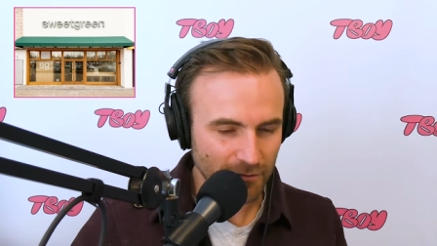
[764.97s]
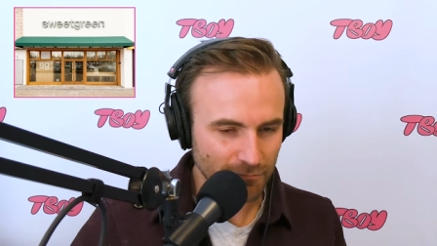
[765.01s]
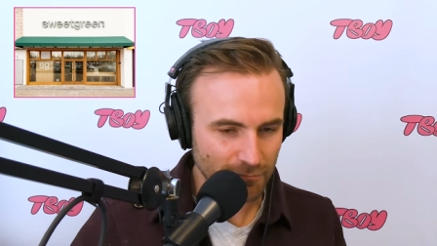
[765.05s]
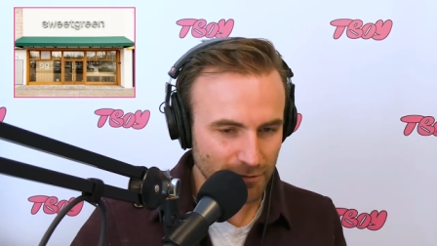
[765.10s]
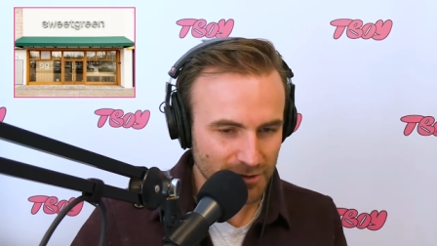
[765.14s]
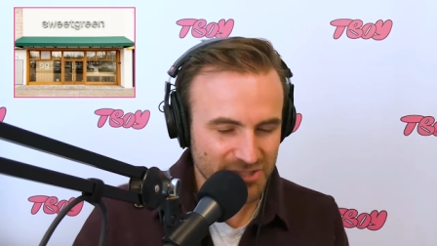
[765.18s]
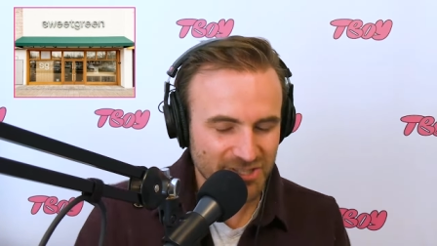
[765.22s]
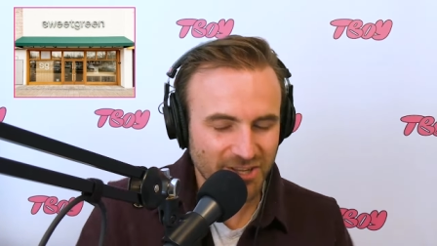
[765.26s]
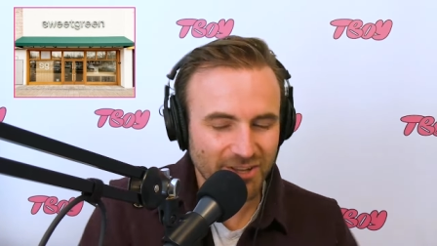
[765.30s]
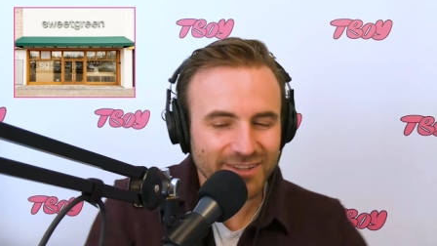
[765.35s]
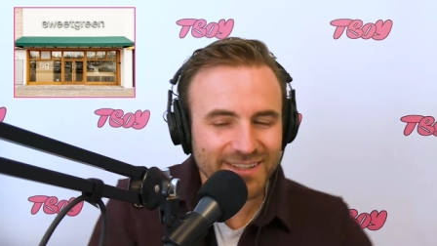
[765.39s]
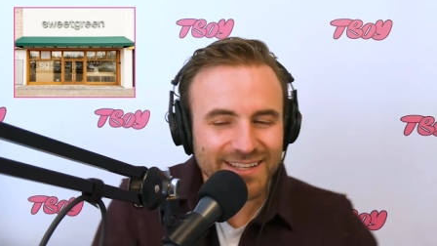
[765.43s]

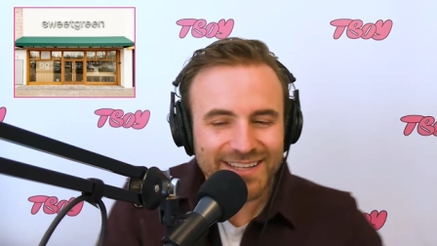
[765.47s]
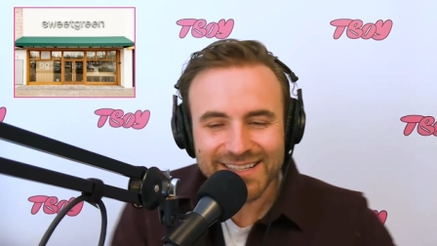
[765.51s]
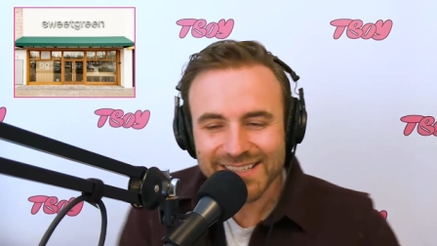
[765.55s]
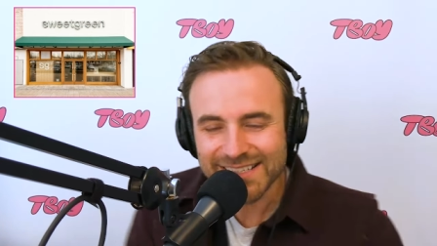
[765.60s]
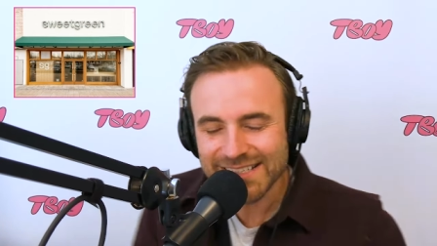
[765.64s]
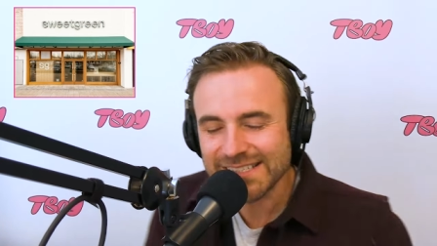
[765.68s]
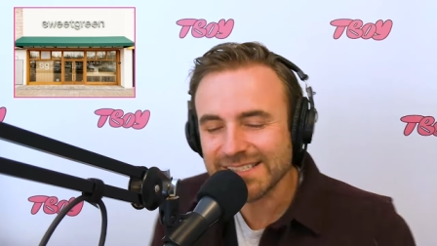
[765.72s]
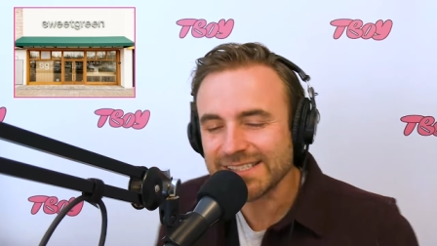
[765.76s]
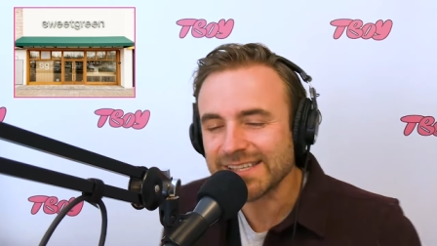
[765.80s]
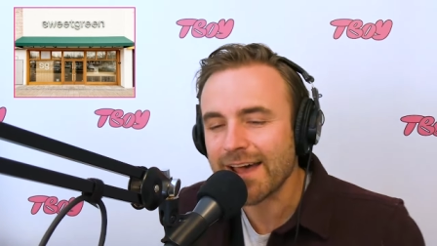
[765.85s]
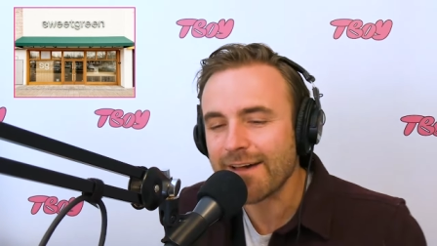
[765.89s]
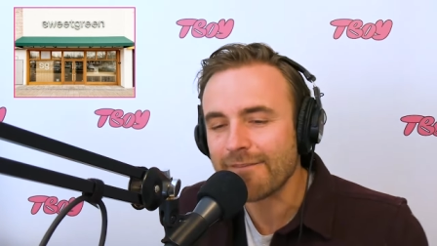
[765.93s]
resulting in
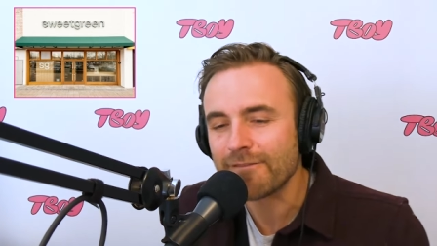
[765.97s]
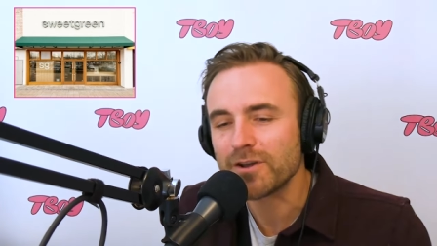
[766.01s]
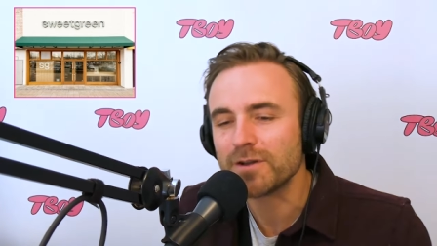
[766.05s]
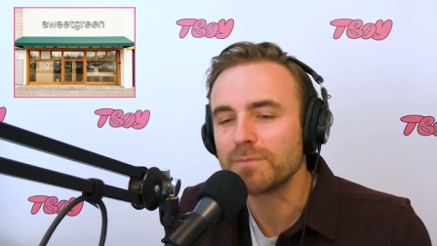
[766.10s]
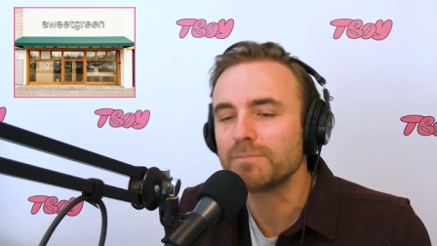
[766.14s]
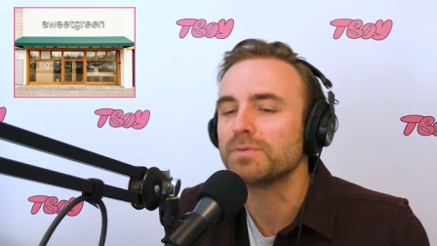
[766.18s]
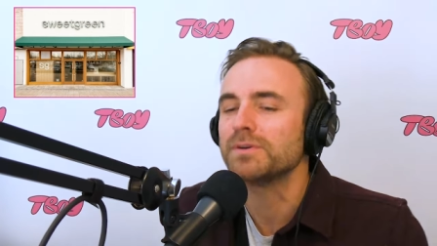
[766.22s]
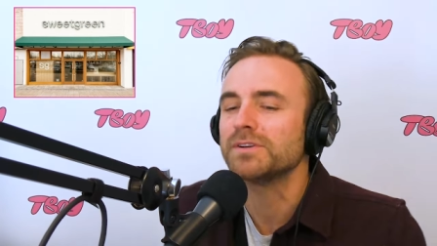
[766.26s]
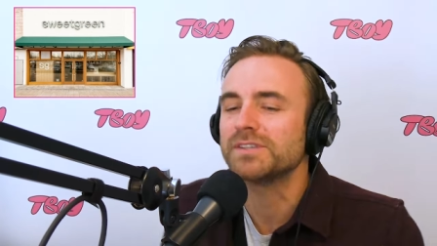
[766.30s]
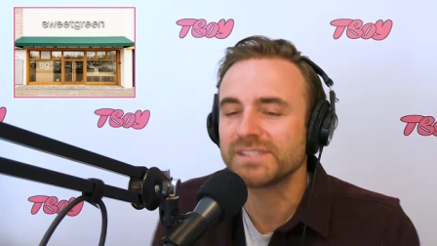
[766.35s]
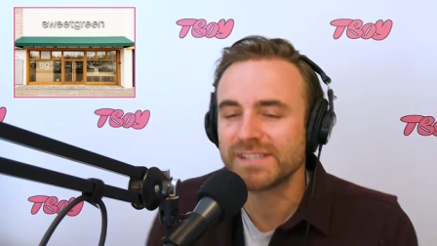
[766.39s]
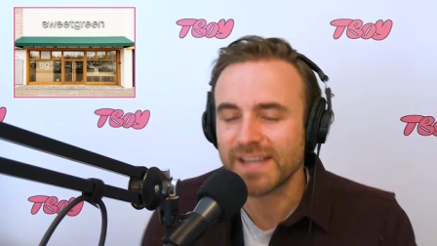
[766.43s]

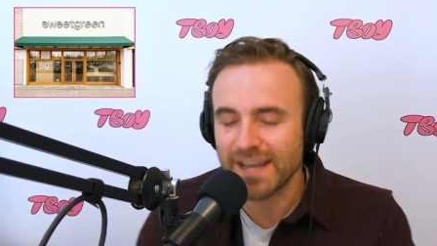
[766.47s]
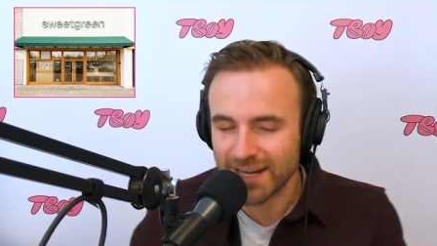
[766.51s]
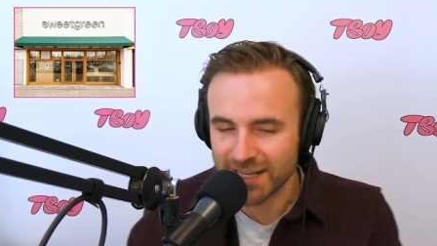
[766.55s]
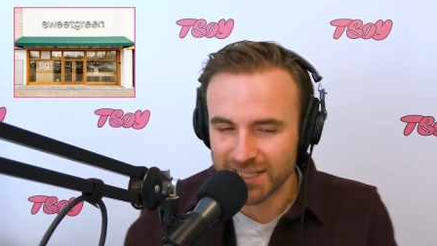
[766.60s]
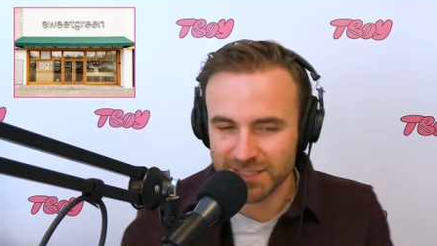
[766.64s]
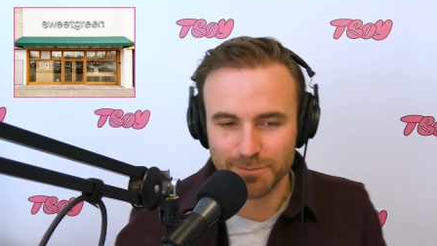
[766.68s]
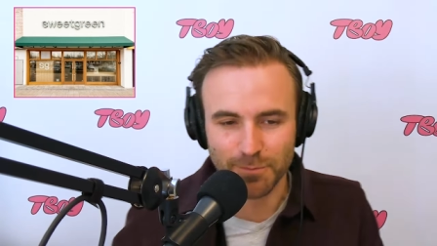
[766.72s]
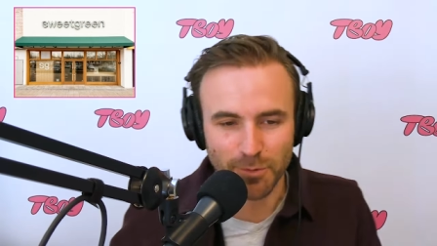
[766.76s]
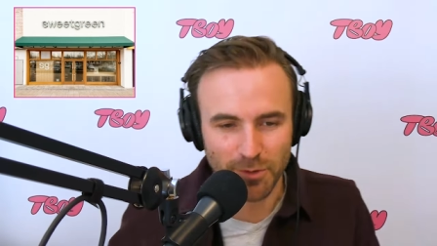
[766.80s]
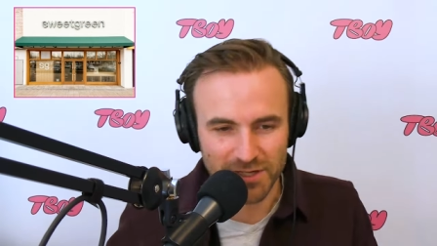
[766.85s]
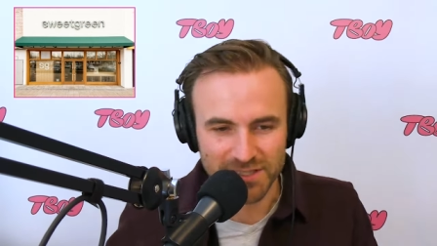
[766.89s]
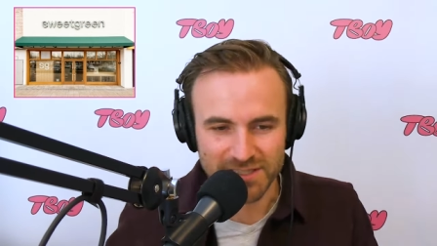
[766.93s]
7
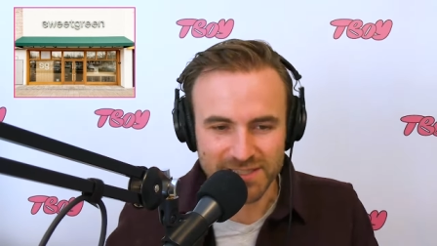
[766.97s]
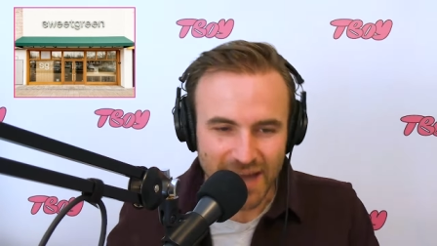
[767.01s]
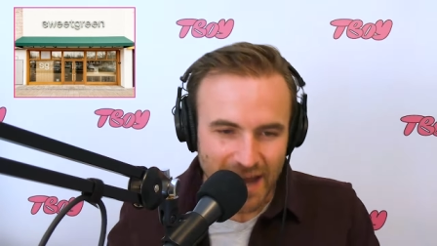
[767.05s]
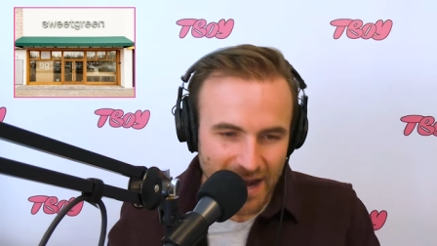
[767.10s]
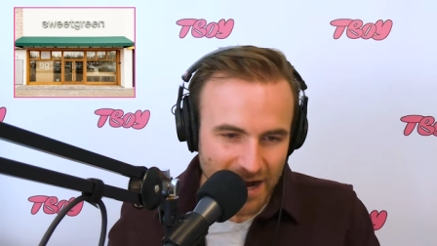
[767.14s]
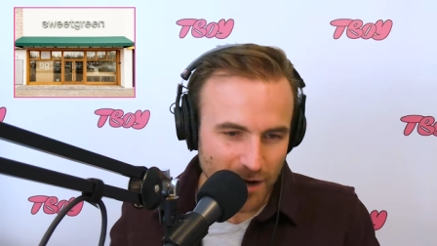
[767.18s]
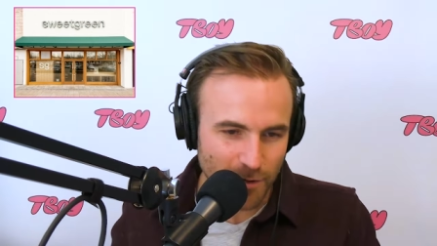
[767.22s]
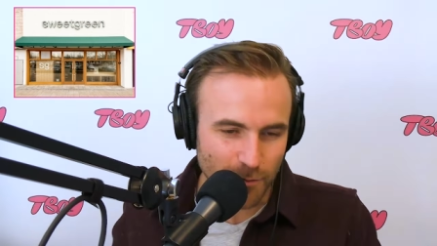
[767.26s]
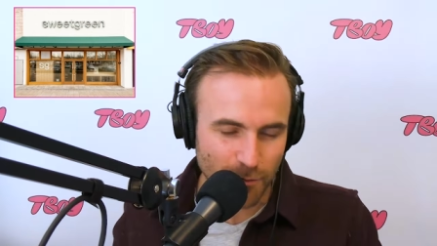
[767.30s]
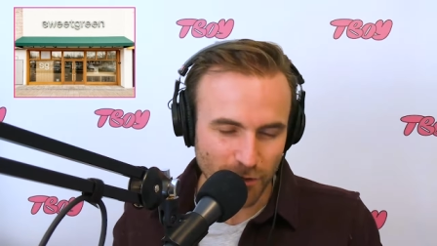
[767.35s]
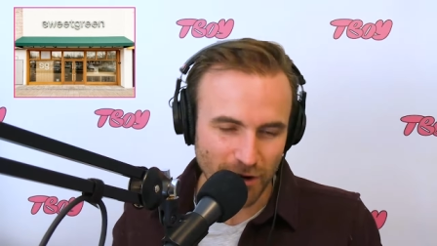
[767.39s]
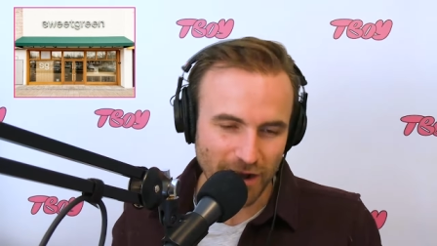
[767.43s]
percentage points
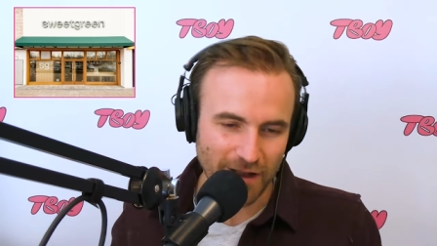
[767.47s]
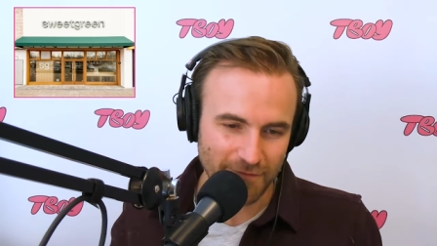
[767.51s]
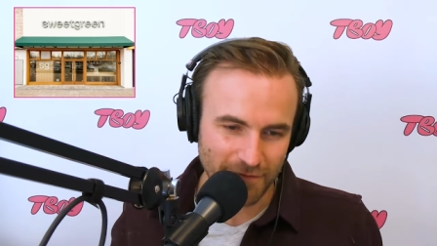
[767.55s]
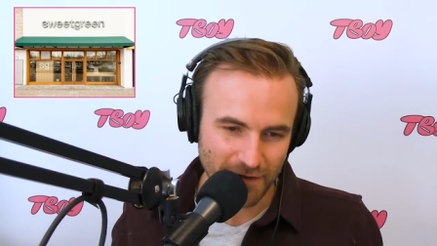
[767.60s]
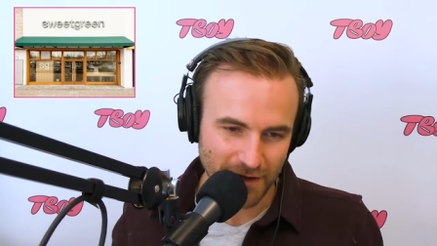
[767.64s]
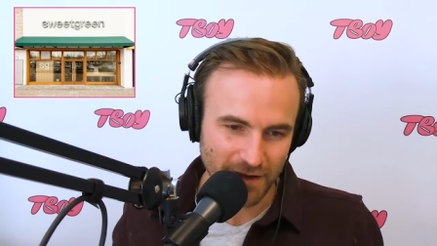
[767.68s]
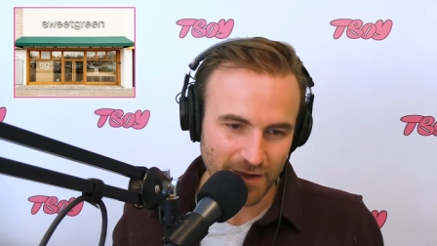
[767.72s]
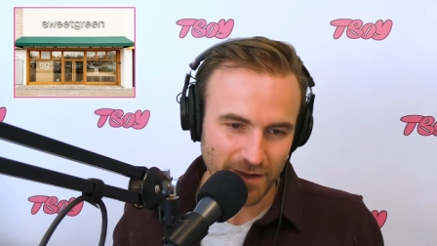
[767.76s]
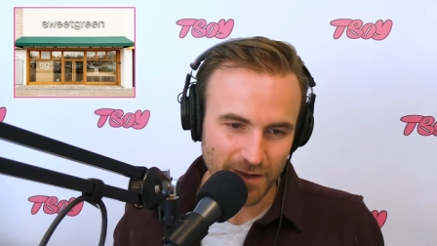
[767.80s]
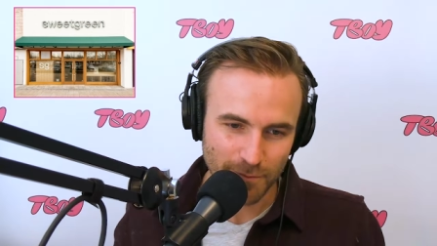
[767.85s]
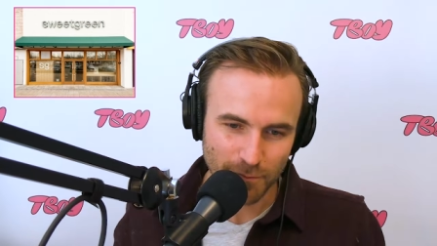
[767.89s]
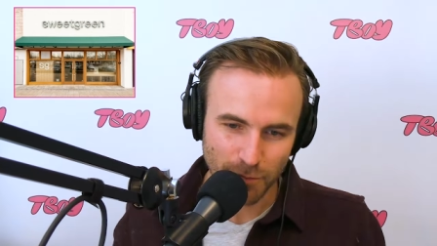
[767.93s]
higher
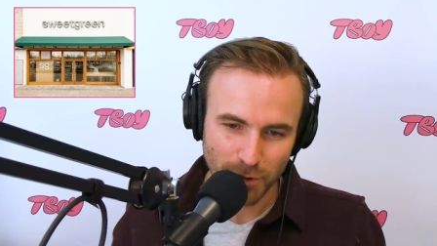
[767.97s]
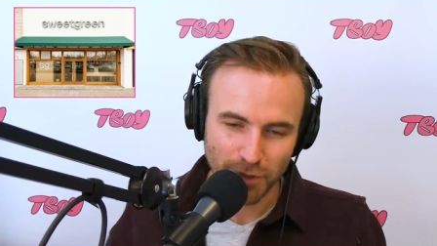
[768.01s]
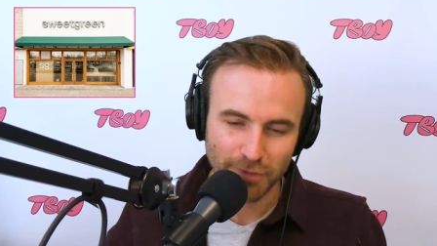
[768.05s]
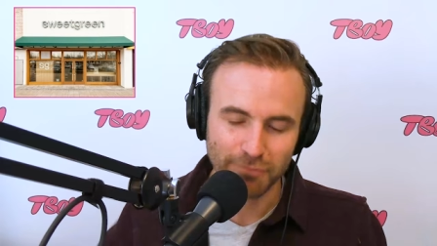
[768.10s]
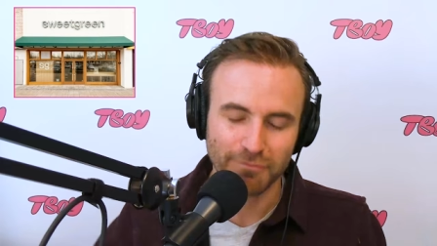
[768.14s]
profit per